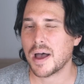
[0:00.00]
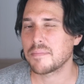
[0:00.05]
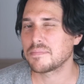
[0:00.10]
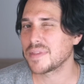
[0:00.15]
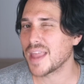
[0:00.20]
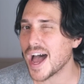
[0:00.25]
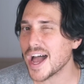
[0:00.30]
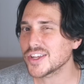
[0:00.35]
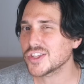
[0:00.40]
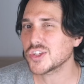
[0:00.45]
I'm
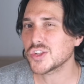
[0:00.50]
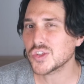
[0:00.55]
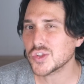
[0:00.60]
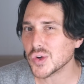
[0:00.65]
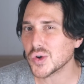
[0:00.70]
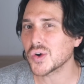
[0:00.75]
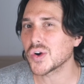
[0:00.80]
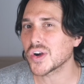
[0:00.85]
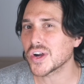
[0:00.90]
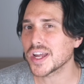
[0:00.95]
not
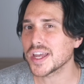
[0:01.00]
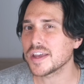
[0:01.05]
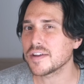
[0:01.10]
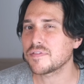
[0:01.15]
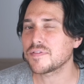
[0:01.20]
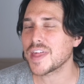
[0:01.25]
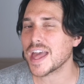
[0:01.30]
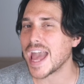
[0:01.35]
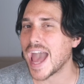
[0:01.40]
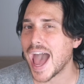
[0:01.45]
sure
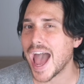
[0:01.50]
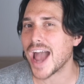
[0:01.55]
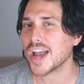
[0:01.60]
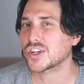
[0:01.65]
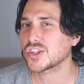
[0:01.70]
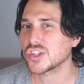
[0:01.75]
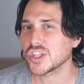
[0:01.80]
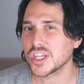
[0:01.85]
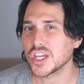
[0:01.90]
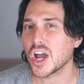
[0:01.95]
if they
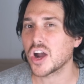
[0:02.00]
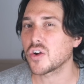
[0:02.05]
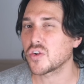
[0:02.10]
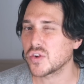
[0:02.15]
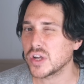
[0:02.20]
actually are